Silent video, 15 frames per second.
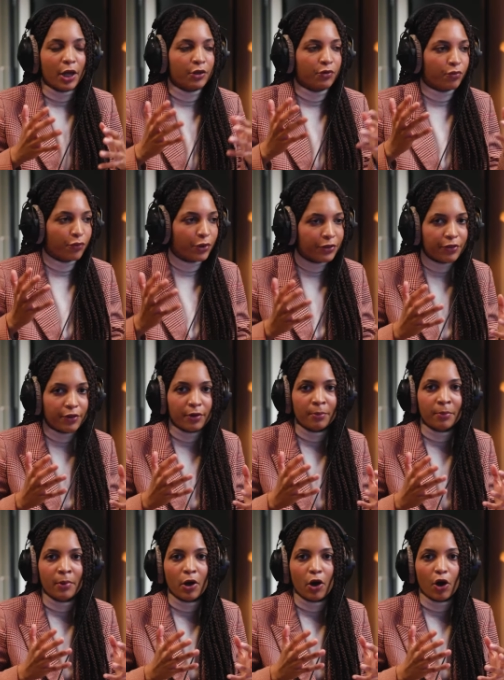and
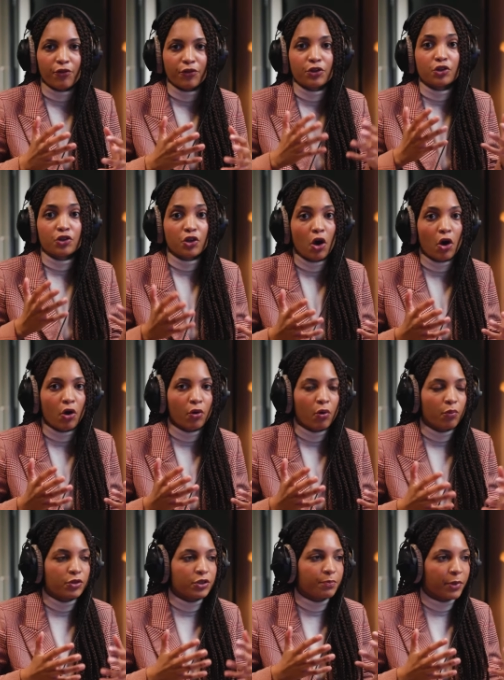rhythm of the song
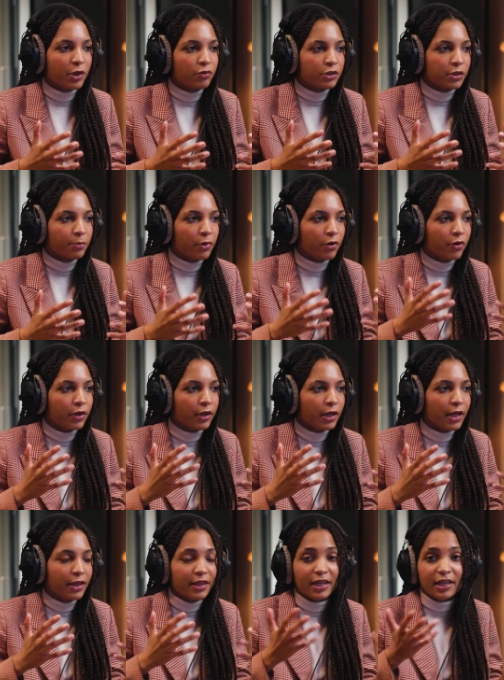was built
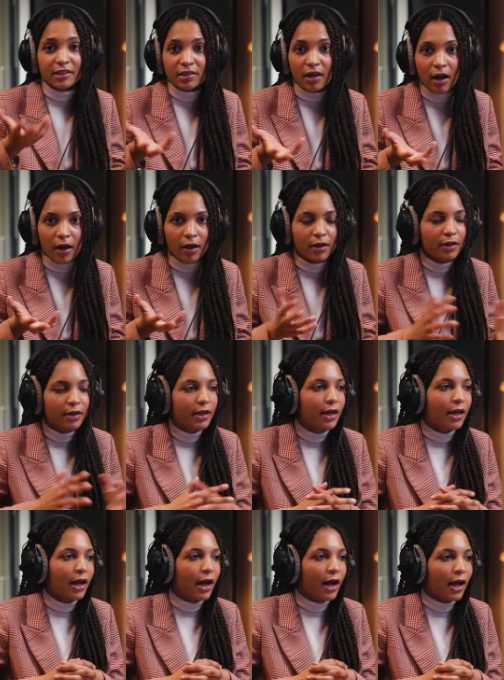upon the guitar.
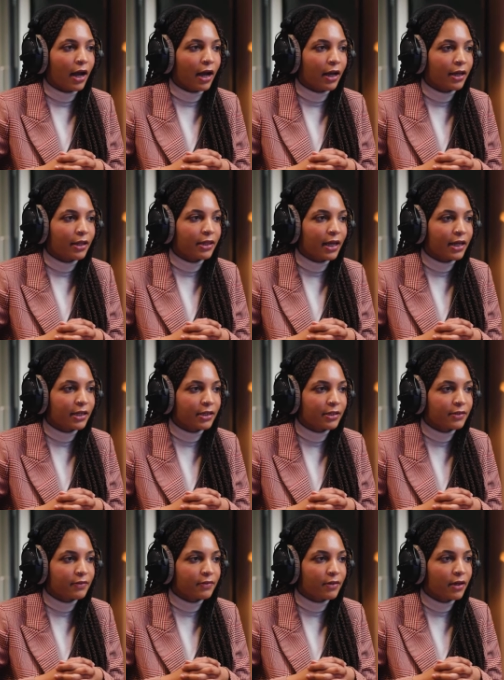That
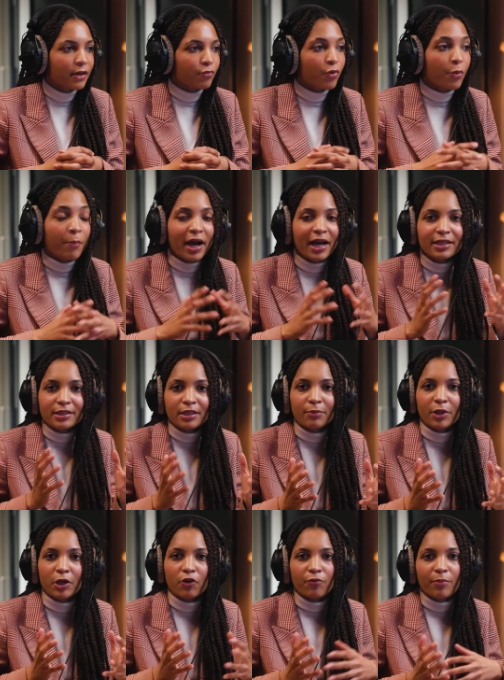is reminding
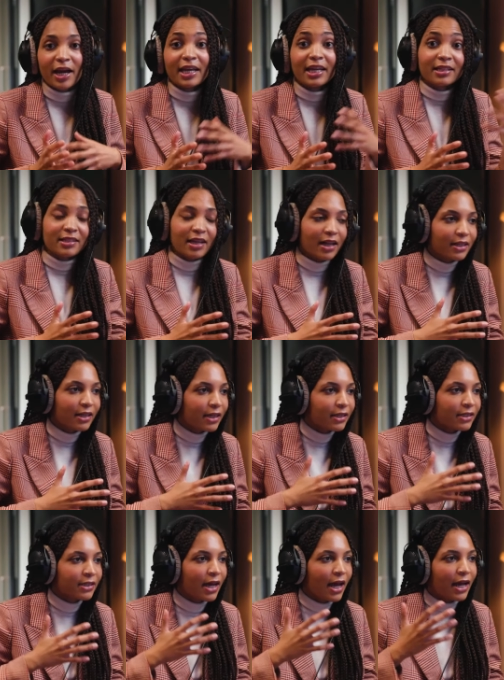me of my
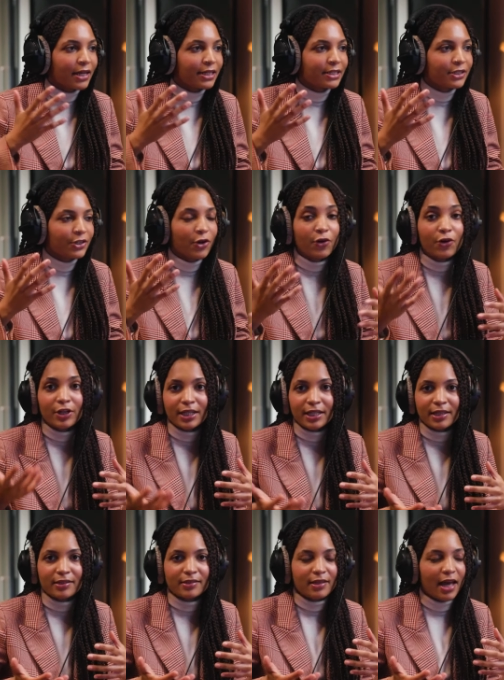Italian and
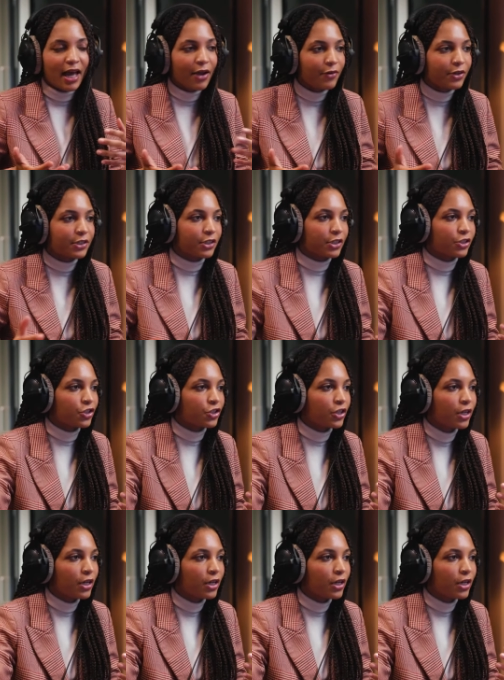Congolese heritage.